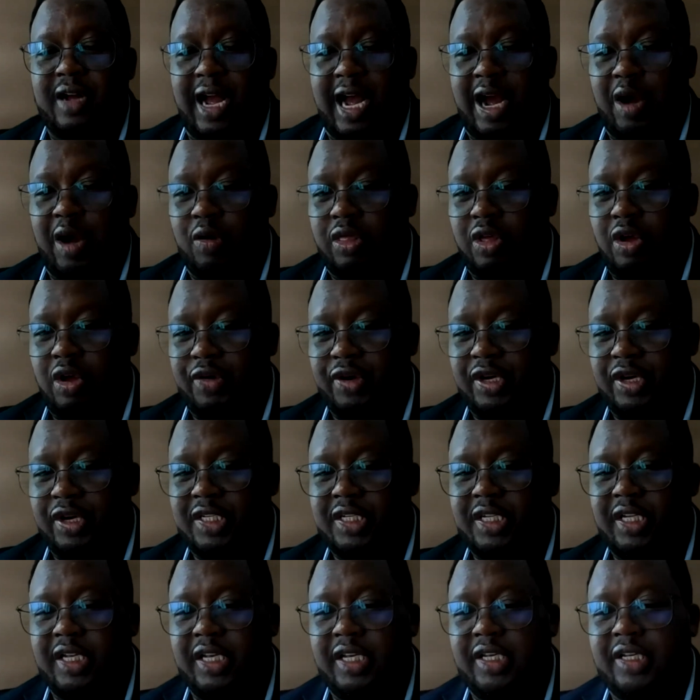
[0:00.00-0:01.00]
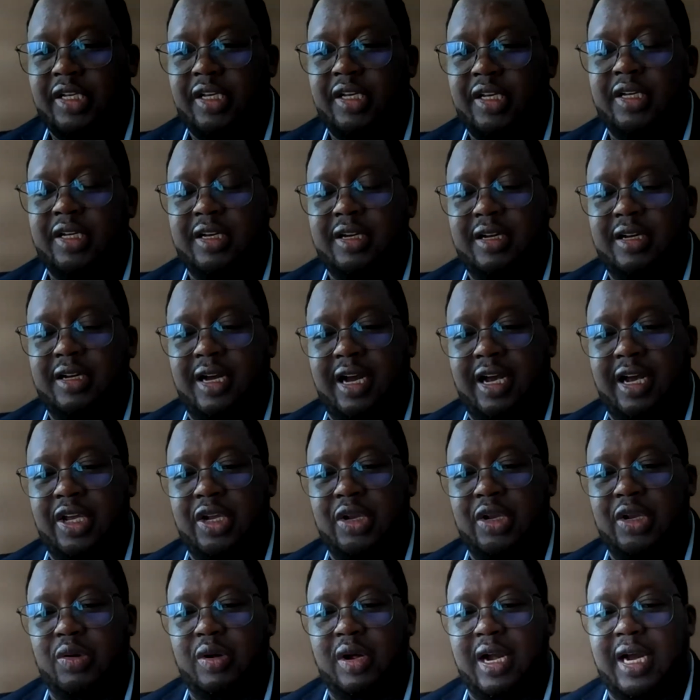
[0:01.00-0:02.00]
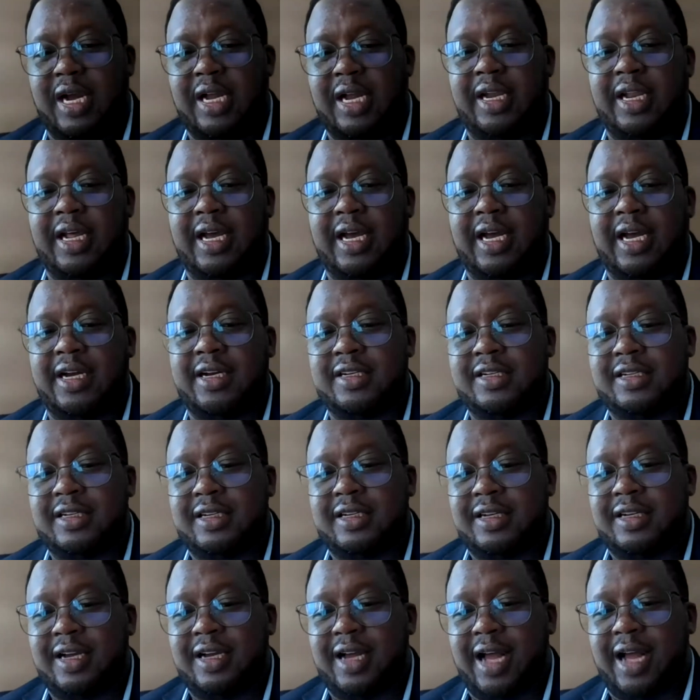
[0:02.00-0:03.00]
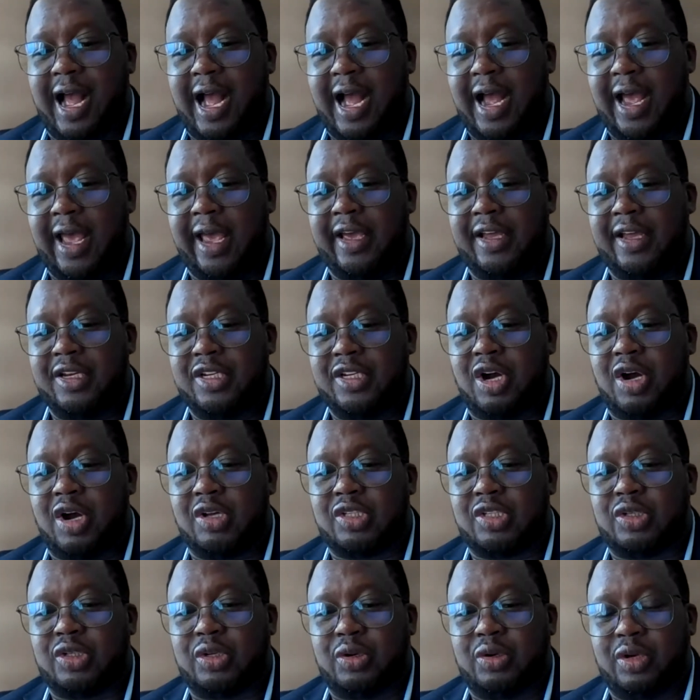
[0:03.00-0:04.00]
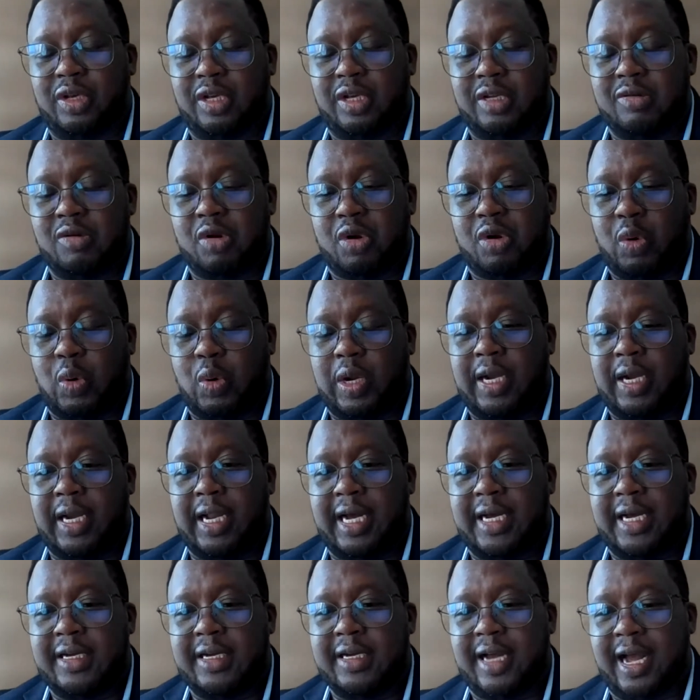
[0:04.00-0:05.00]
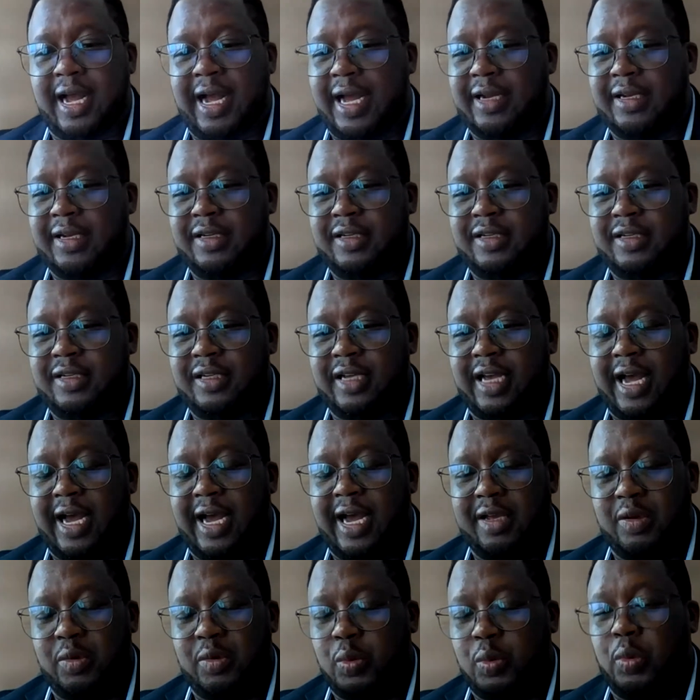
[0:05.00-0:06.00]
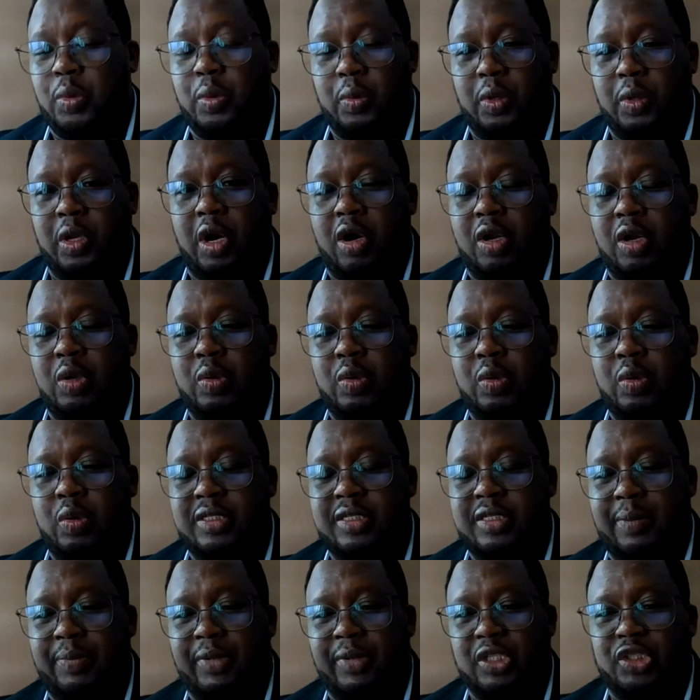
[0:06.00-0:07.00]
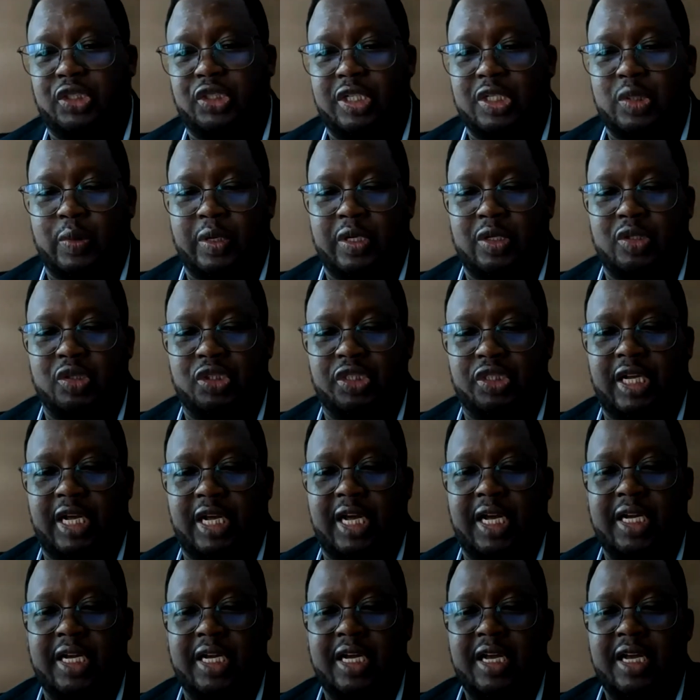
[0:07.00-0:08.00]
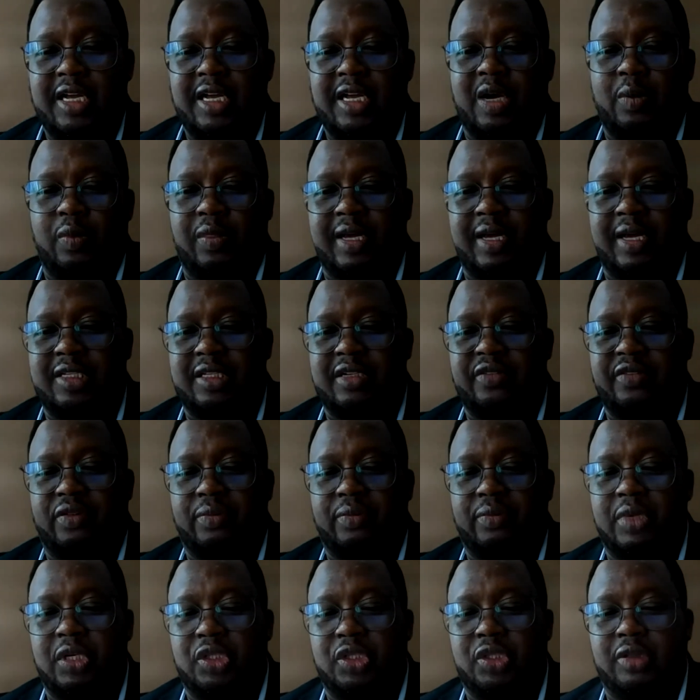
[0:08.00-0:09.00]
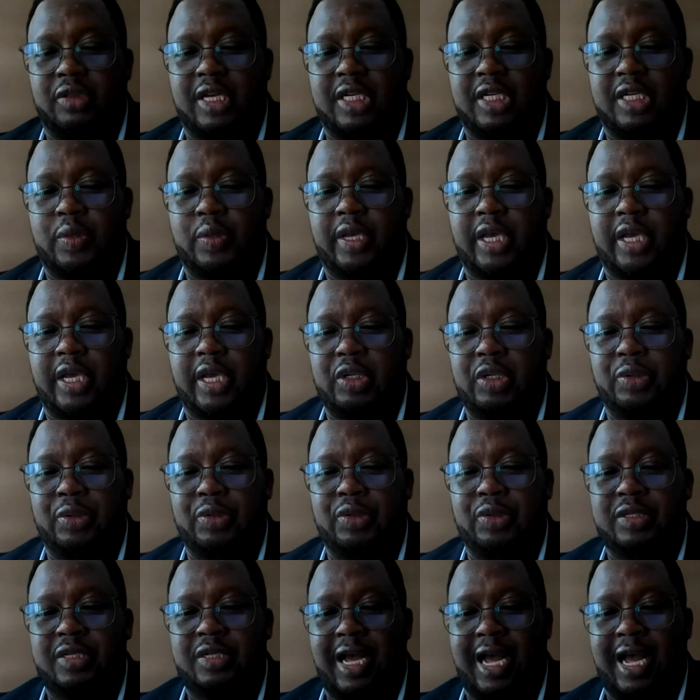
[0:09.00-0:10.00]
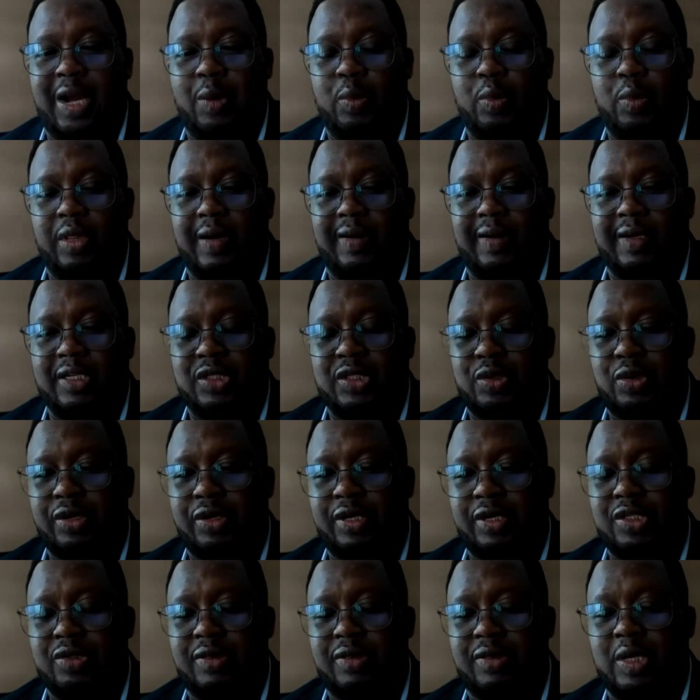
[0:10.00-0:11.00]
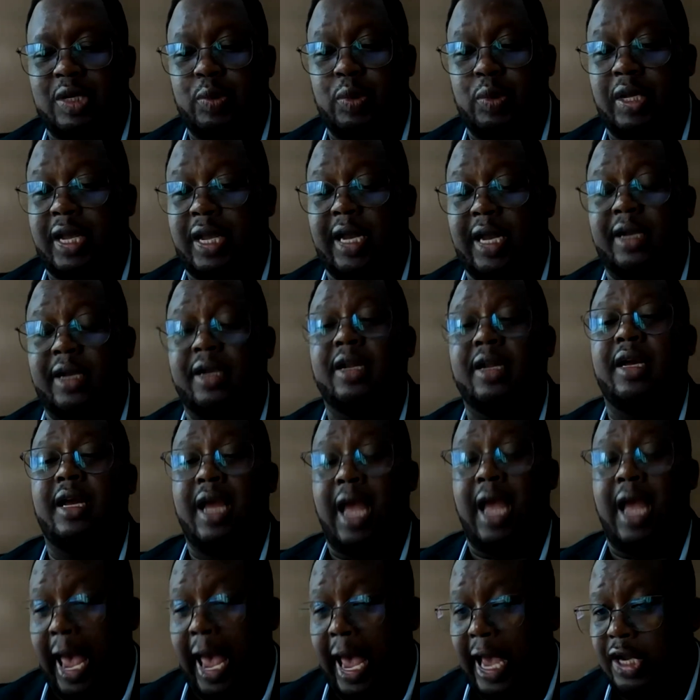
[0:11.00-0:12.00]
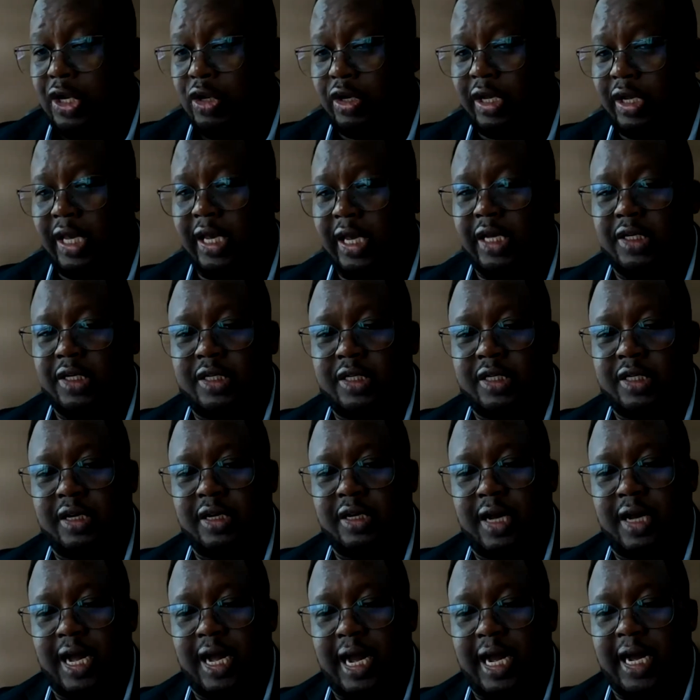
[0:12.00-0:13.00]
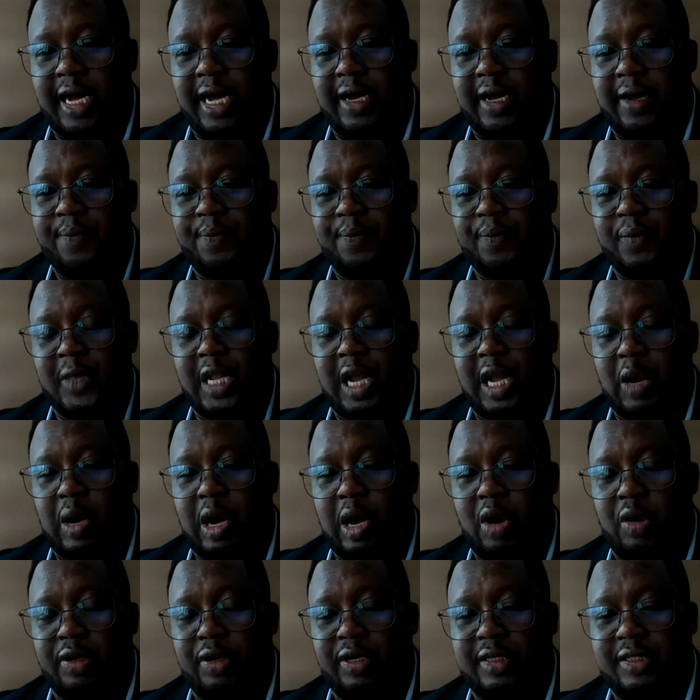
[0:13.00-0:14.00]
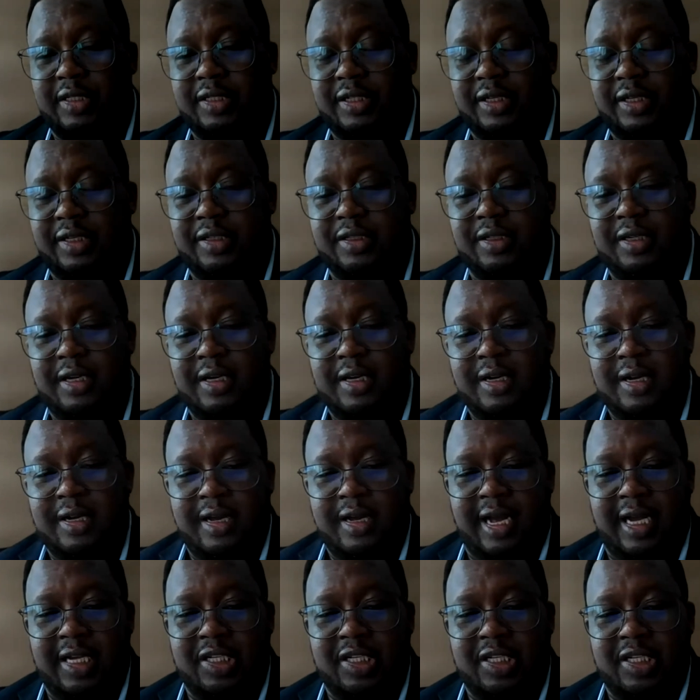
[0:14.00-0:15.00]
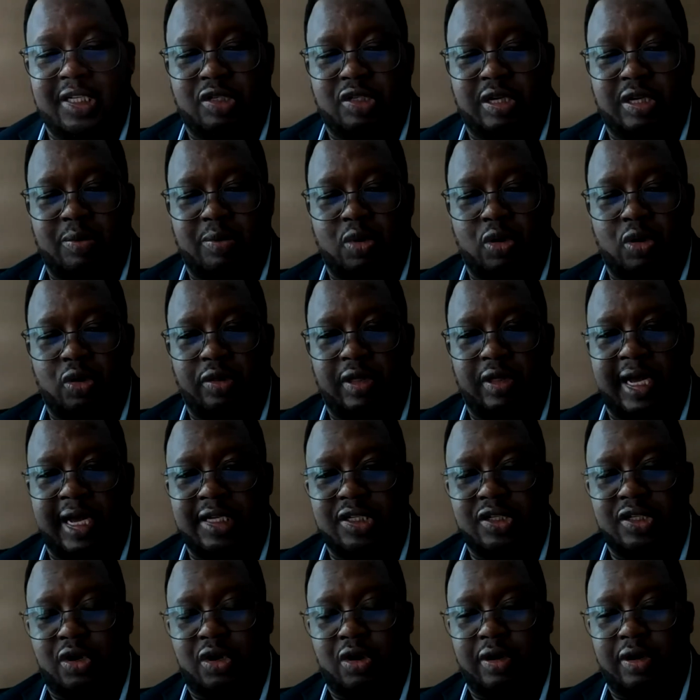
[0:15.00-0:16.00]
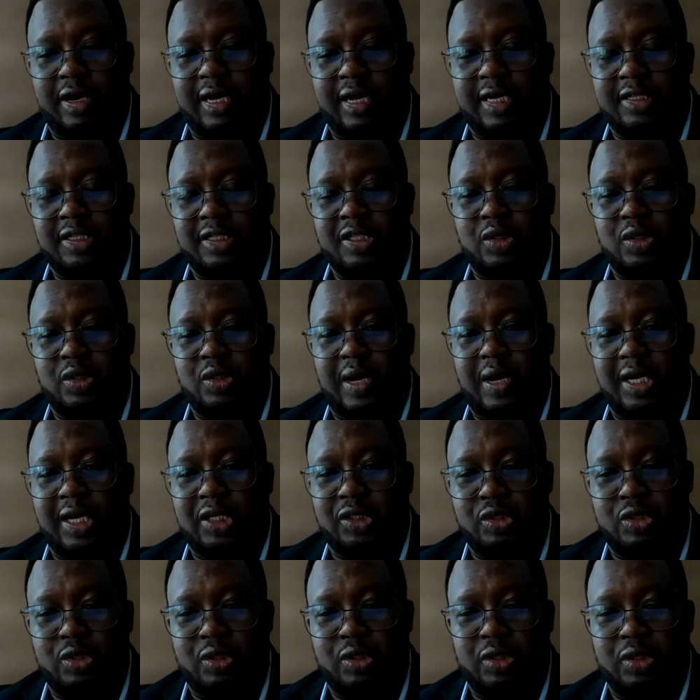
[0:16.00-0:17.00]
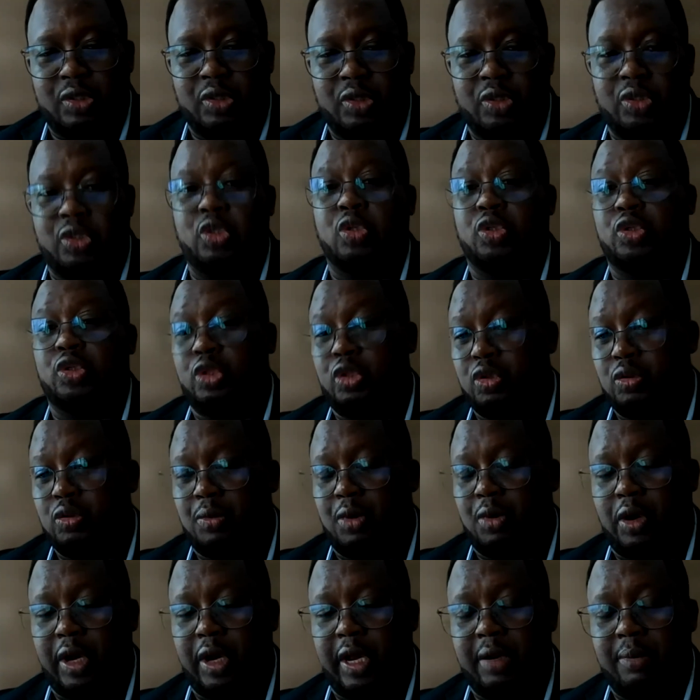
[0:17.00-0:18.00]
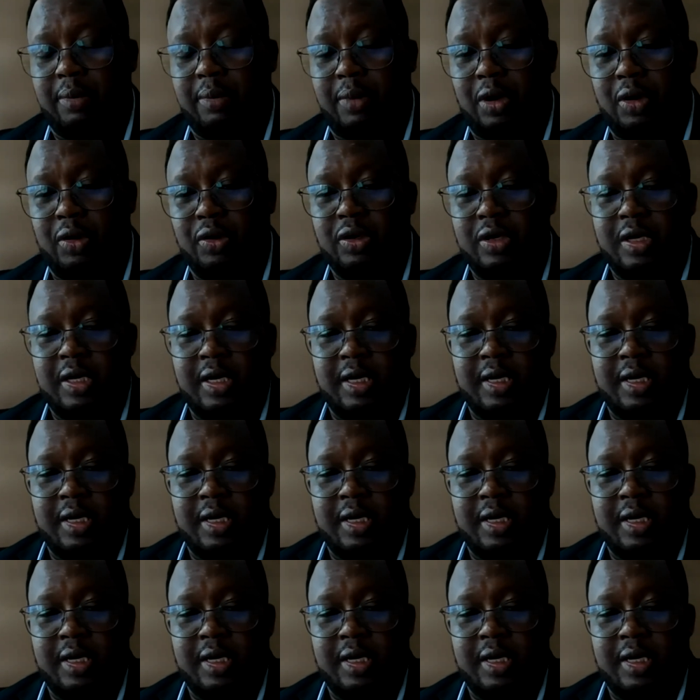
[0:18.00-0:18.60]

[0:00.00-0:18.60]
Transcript: Authority in Uganda, and also in Rwanda. And we always appreciate when you share that information that we can use with our stories, so that we can educate our audiences, as Dr. Murudi has called us into action to do more and more.